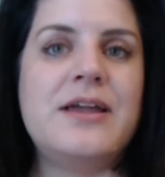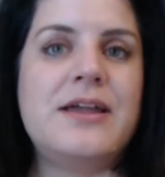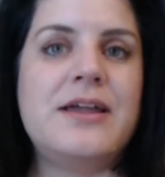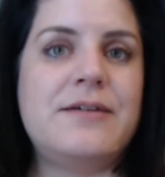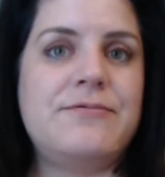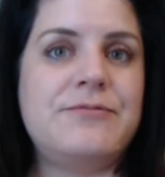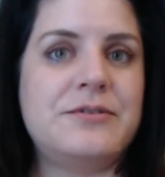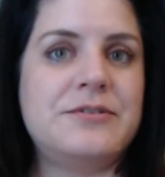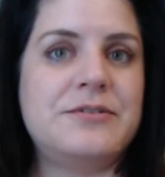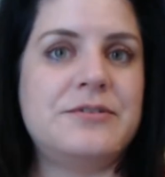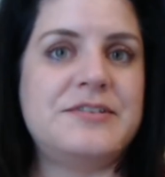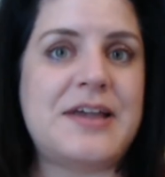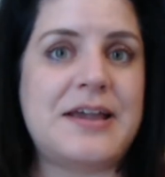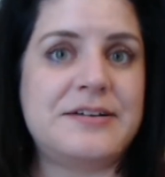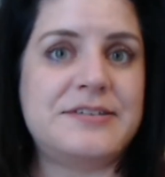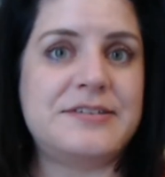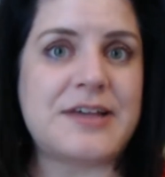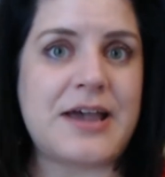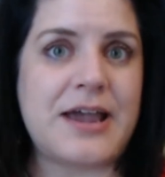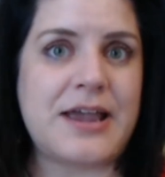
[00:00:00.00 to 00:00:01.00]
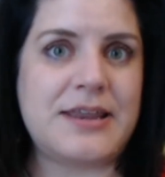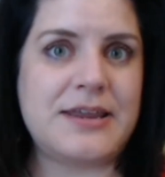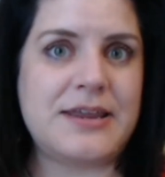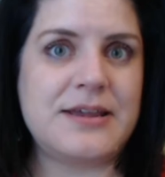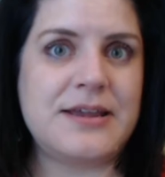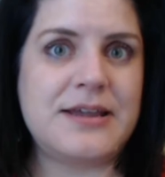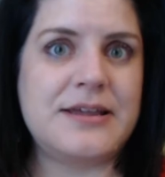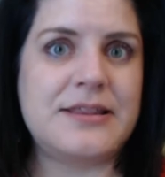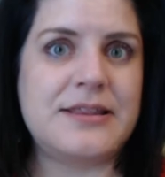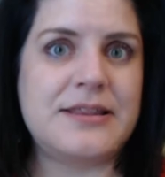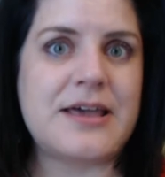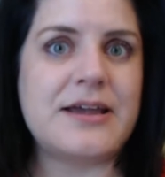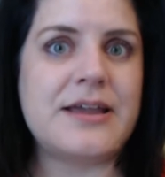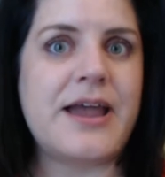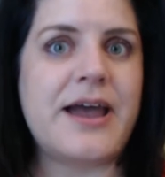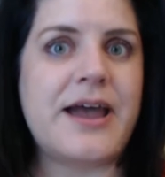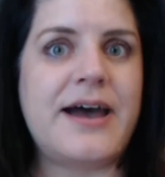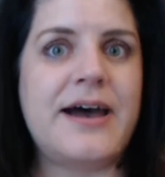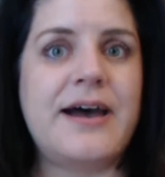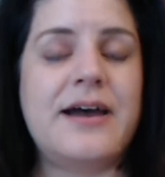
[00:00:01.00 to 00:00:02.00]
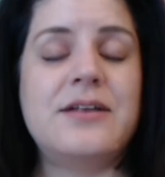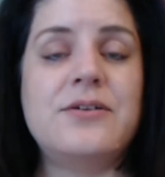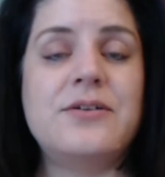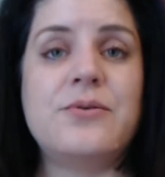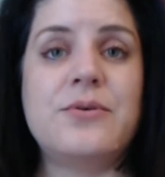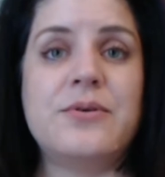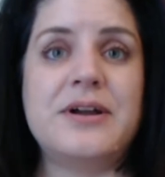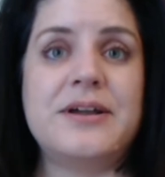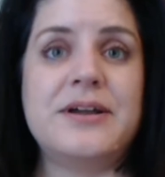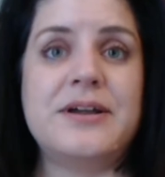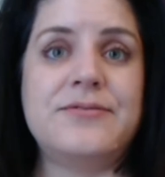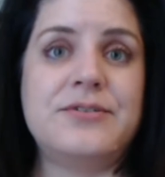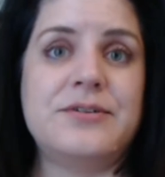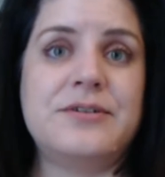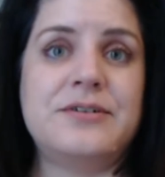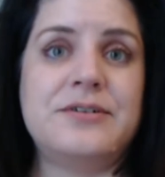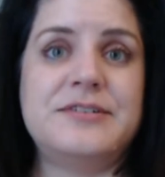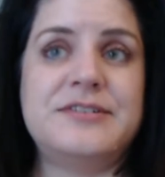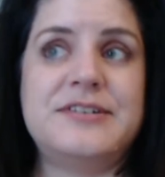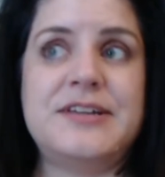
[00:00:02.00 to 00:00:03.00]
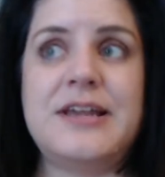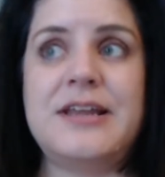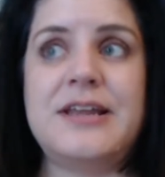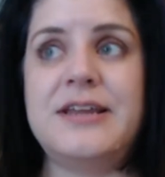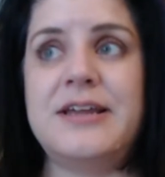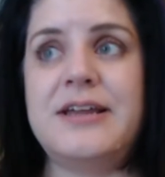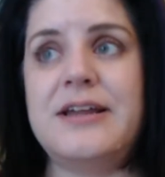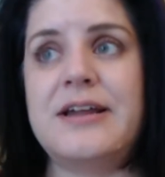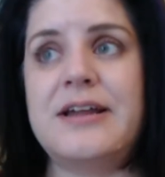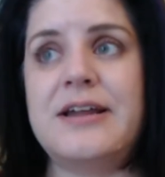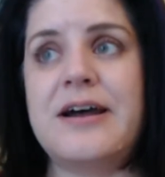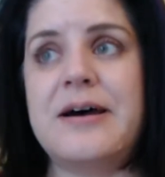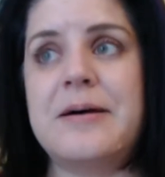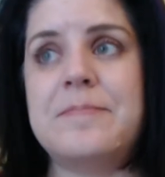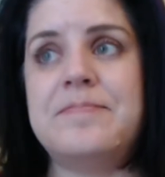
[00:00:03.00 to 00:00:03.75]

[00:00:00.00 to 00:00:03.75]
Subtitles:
if there's anxiety in that cat or if there's any